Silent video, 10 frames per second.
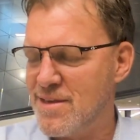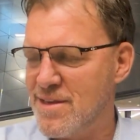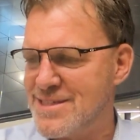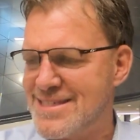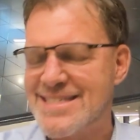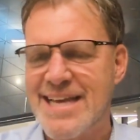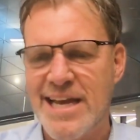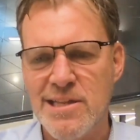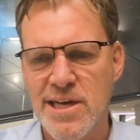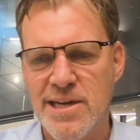the
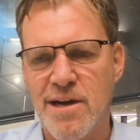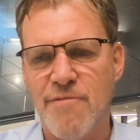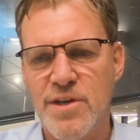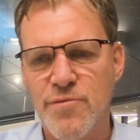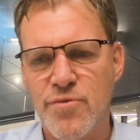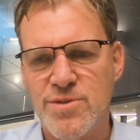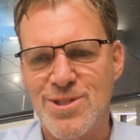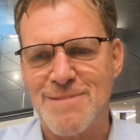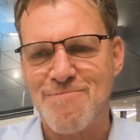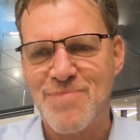scaling of
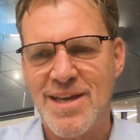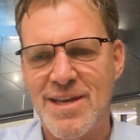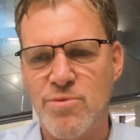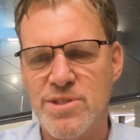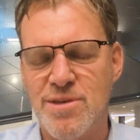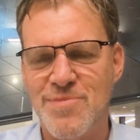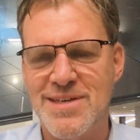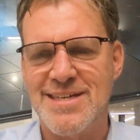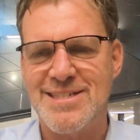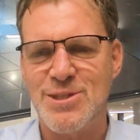inferencing. And it was
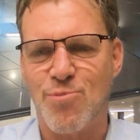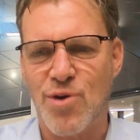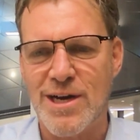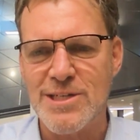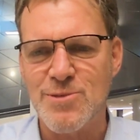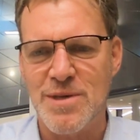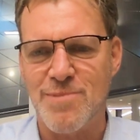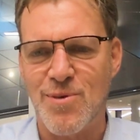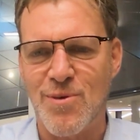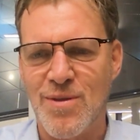something that surprised
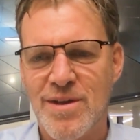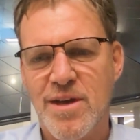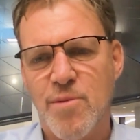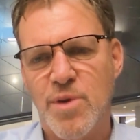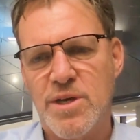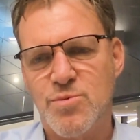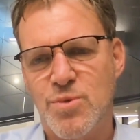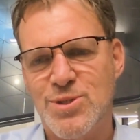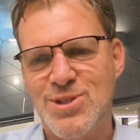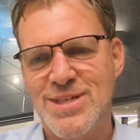people because
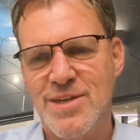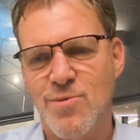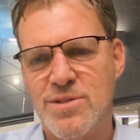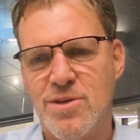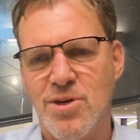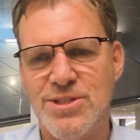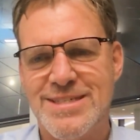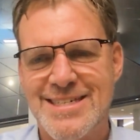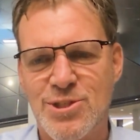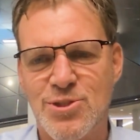we're seeing what's called
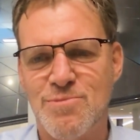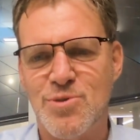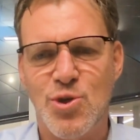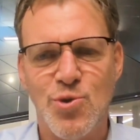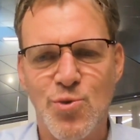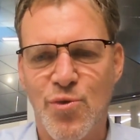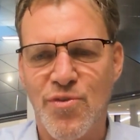system two